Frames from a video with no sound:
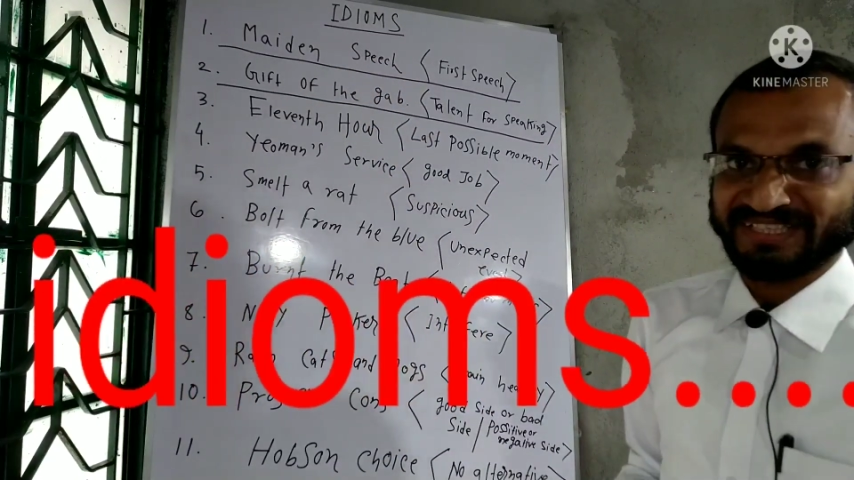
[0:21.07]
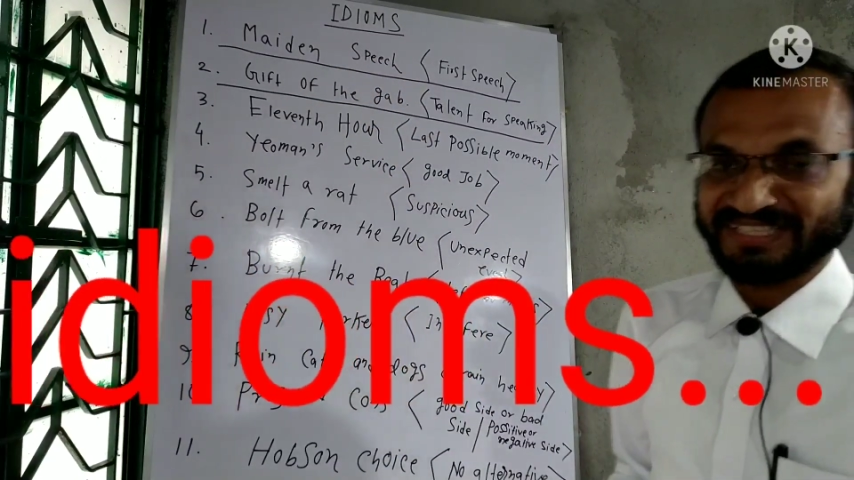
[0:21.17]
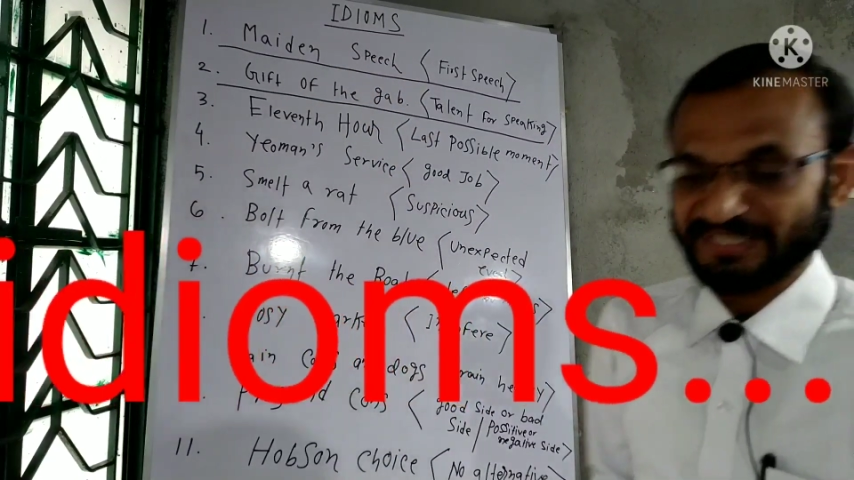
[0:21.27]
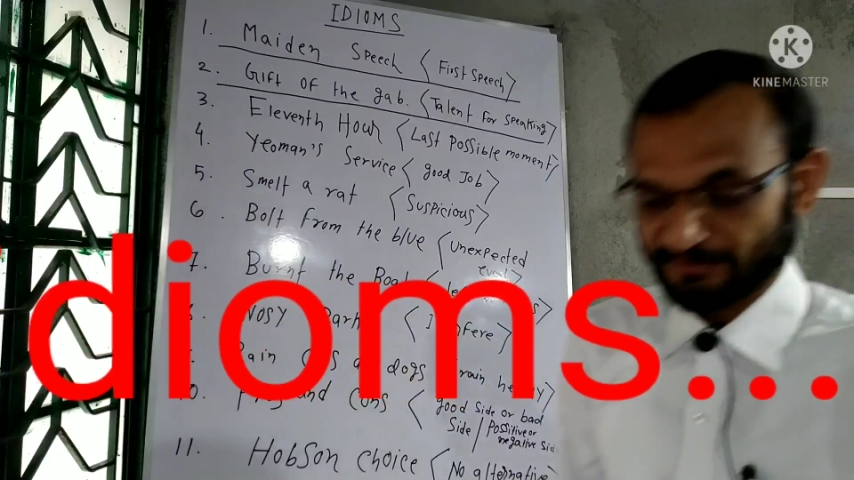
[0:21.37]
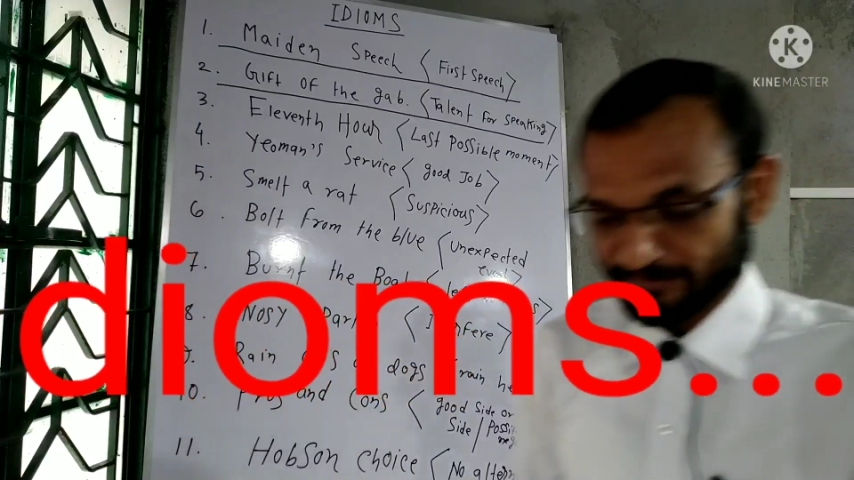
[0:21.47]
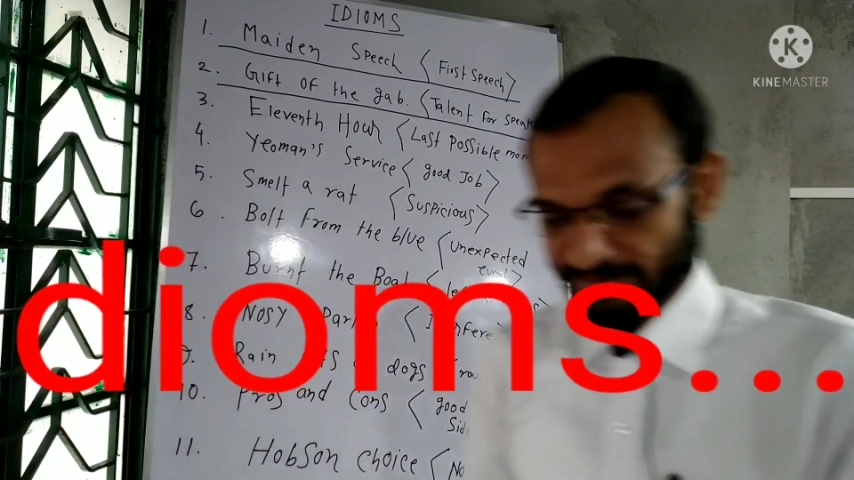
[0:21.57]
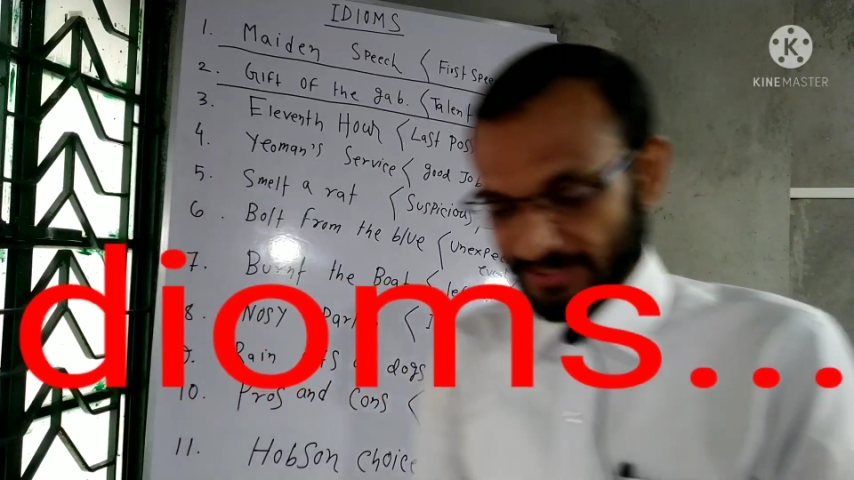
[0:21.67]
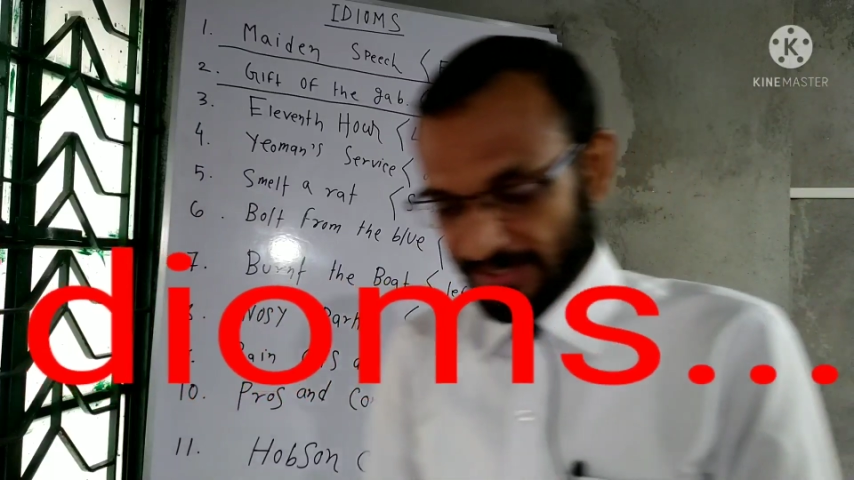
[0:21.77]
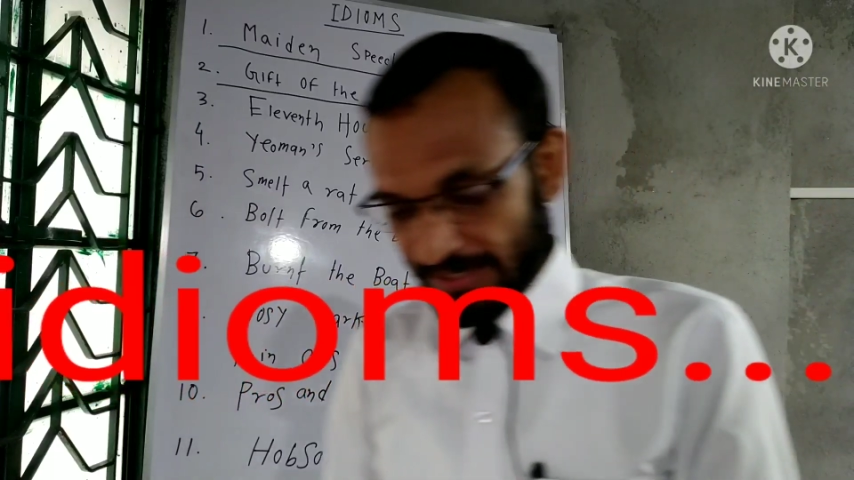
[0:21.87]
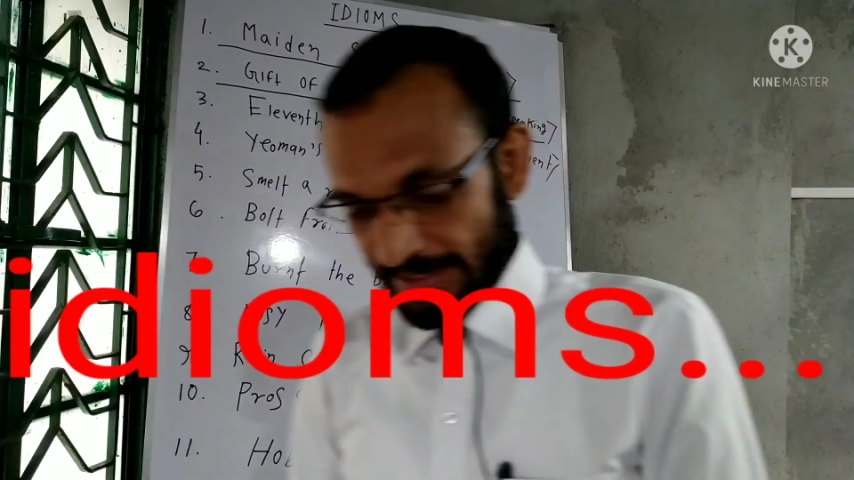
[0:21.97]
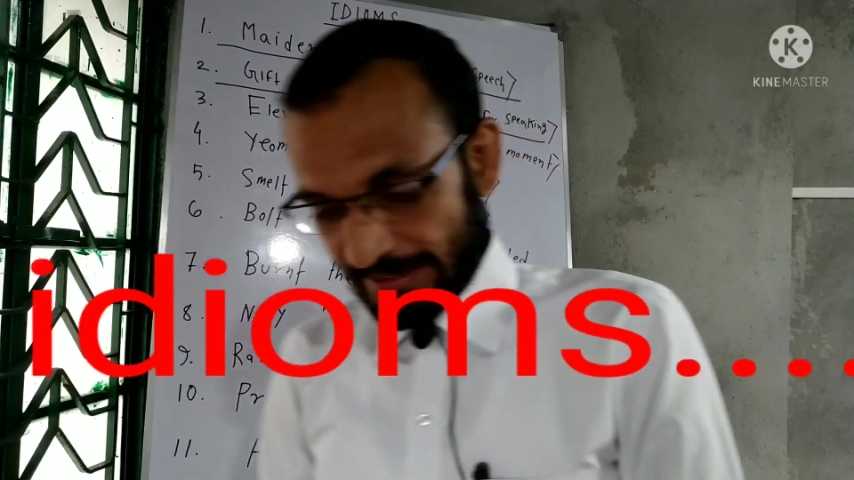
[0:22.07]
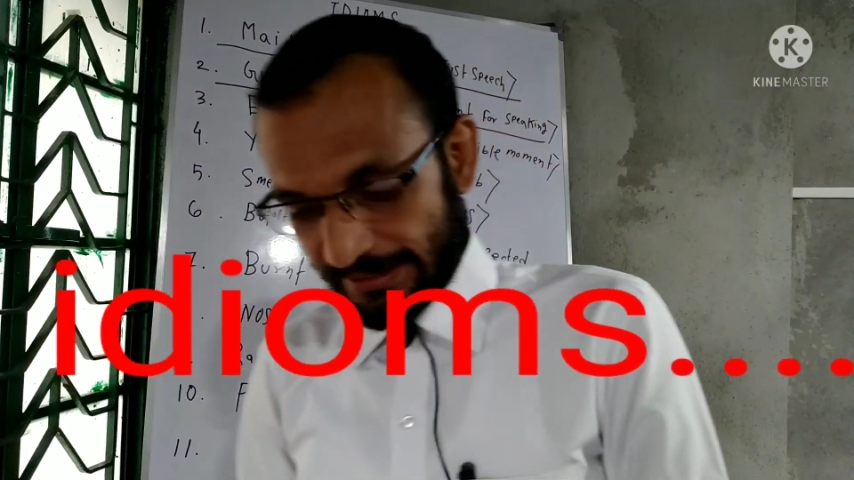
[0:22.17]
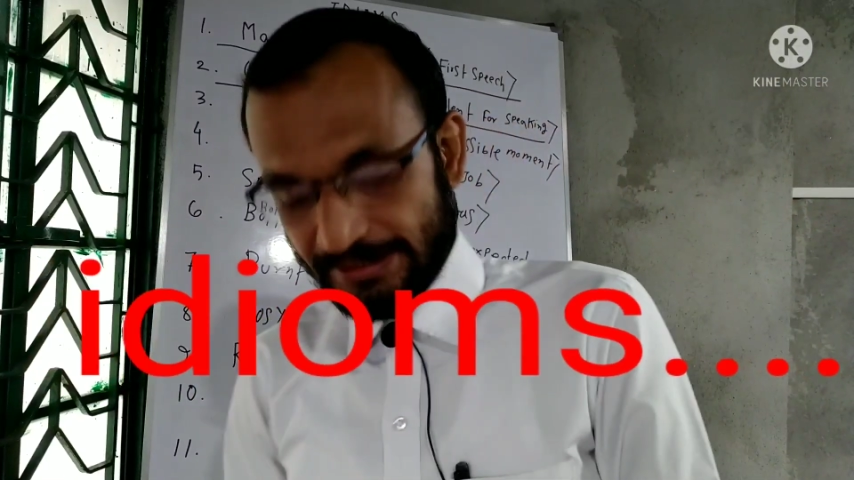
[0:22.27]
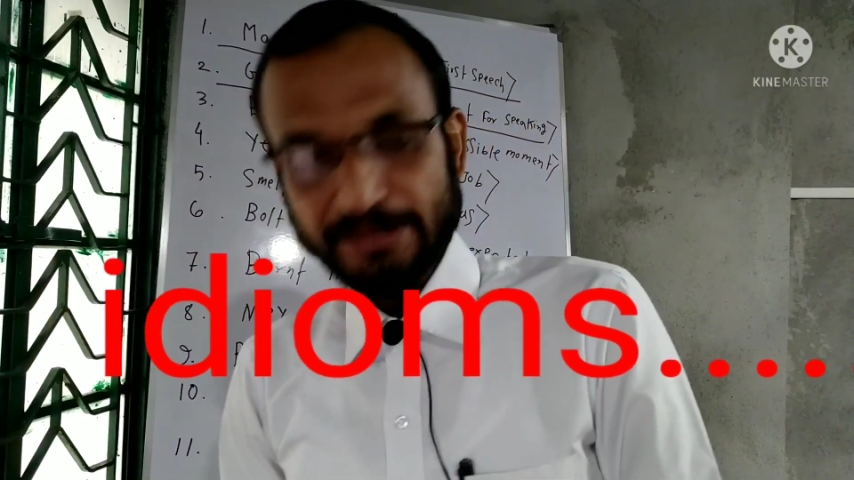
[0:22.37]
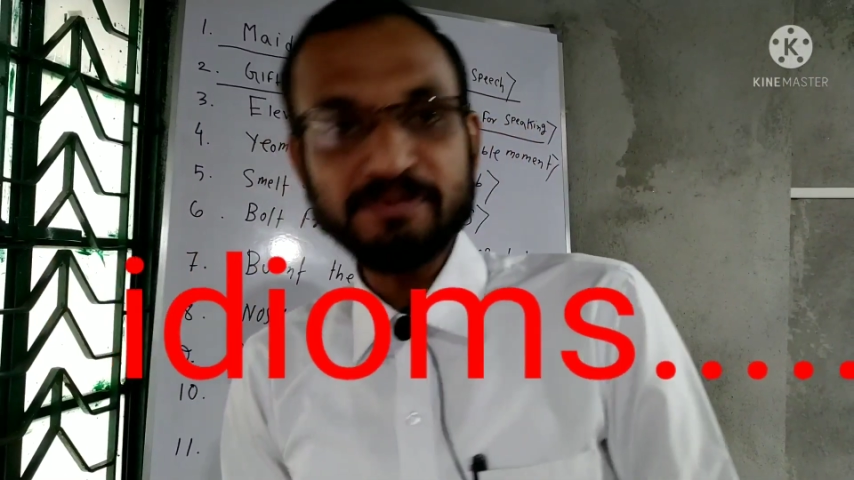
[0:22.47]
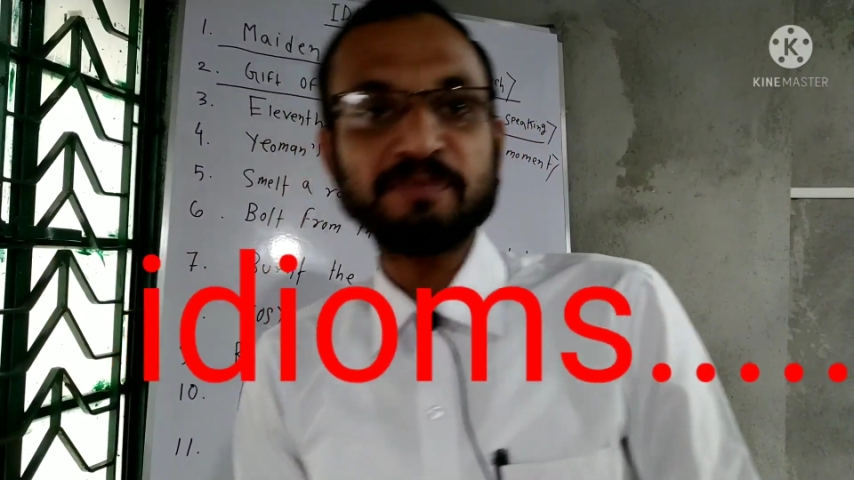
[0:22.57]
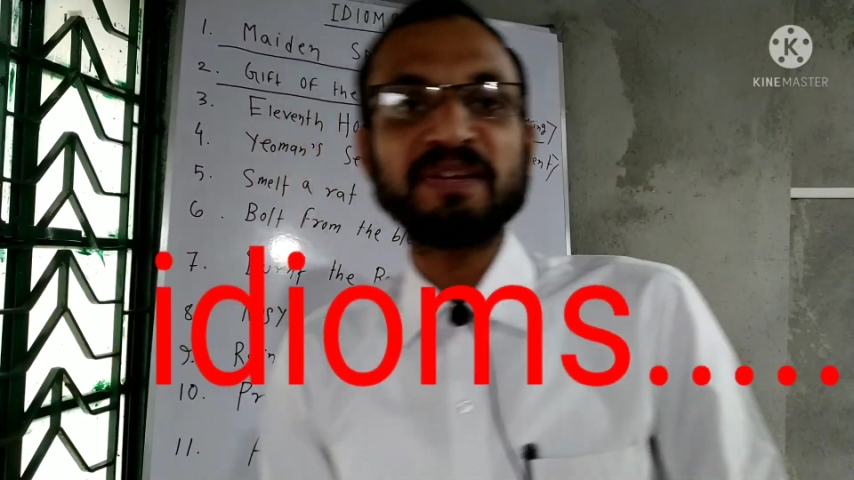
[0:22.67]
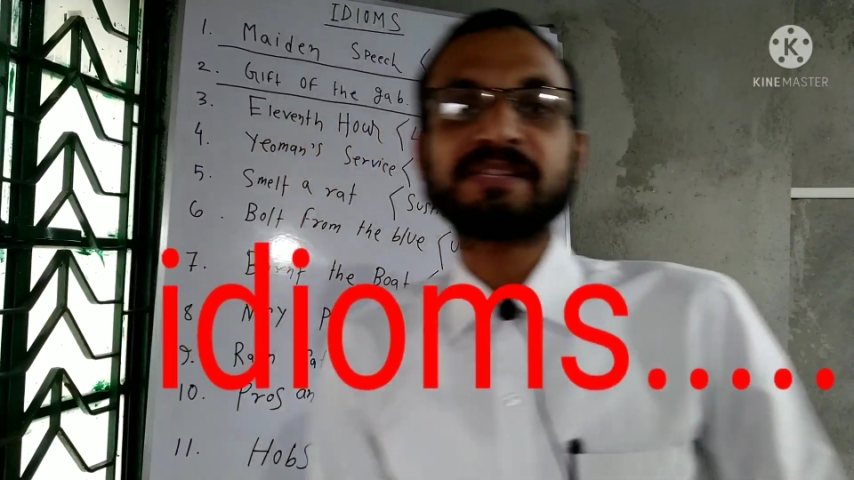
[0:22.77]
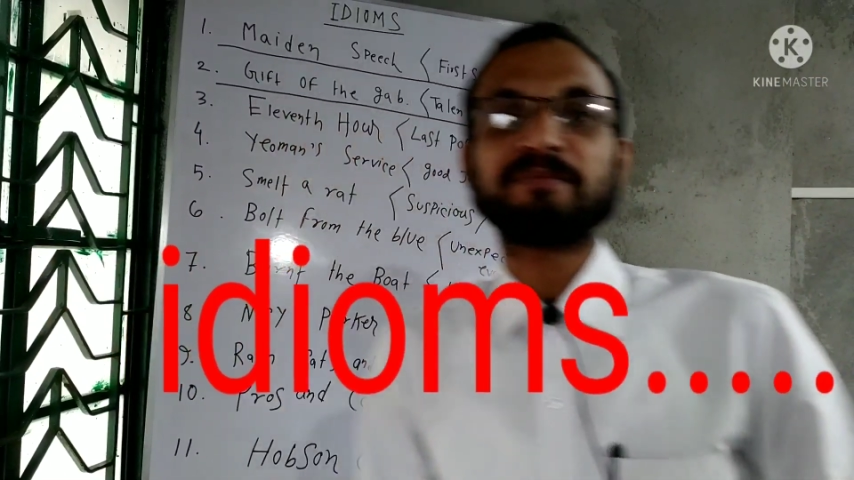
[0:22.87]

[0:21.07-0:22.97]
idiom? Idioms means